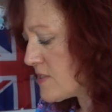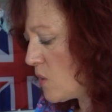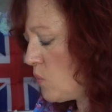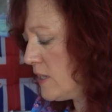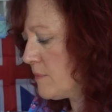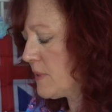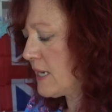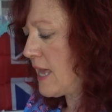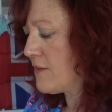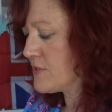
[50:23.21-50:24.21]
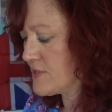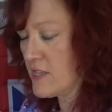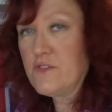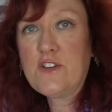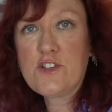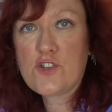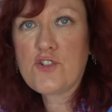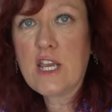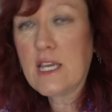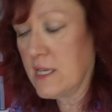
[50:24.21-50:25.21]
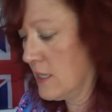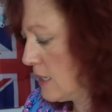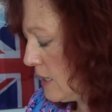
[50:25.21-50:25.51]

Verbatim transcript: though William can have a selfish streak,